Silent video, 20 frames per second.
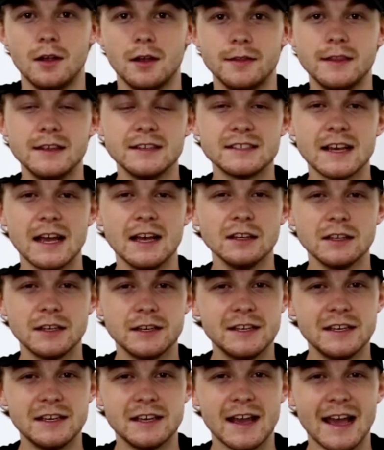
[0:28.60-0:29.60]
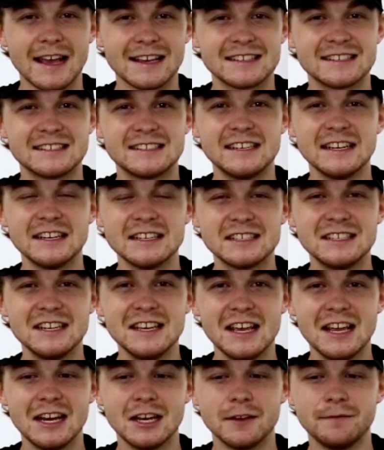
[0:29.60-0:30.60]
This LED has
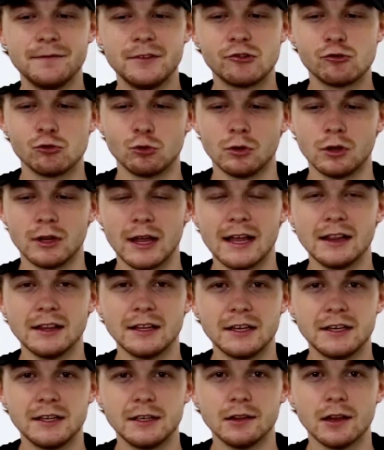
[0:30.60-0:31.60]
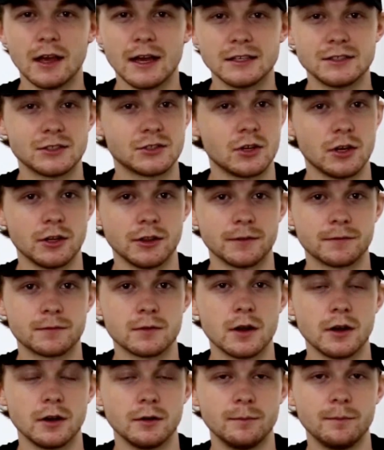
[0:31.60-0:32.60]
60 individual LED lights on the
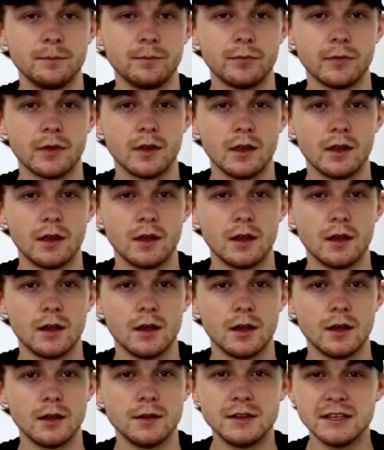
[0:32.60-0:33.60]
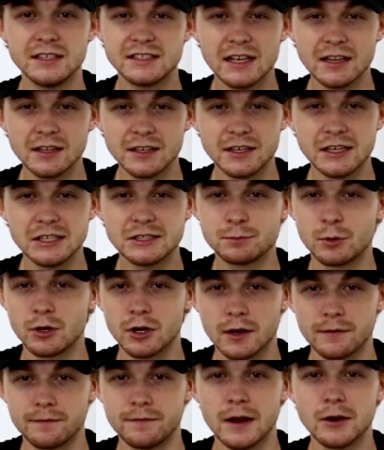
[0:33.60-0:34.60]
front. These LEDs put
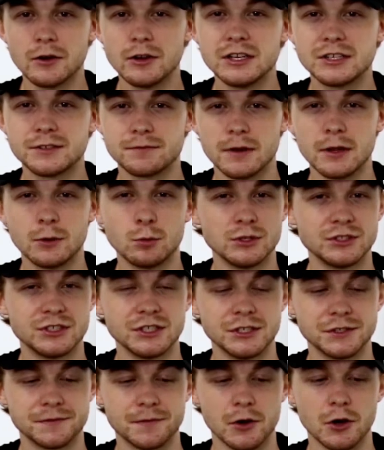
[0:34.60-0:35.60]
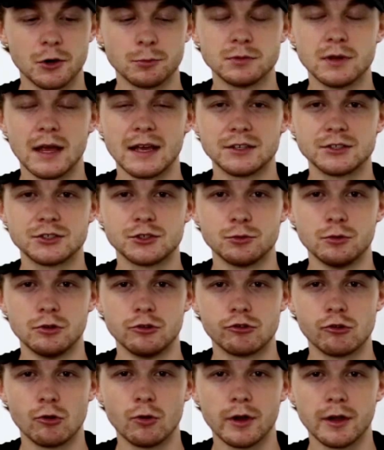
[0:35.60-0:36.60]
off various frequencies for your plants to
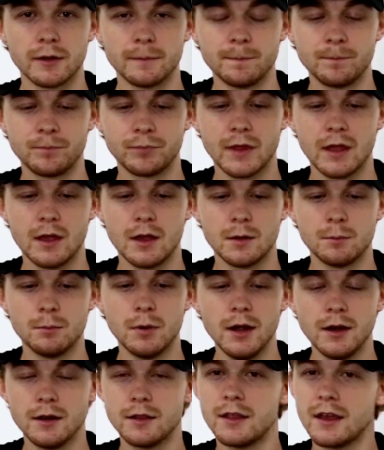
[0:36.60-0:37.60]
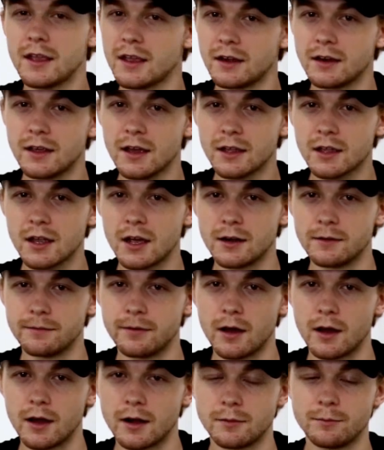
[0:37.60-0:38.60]
enjoy, but they can get kind of
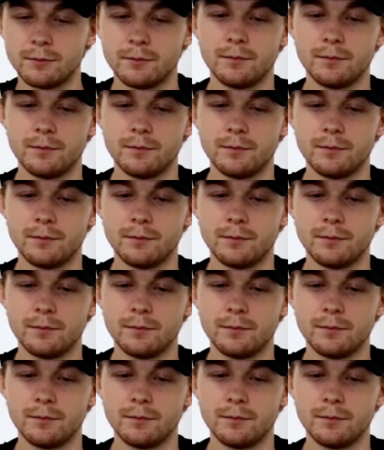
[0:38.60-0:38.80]
hot.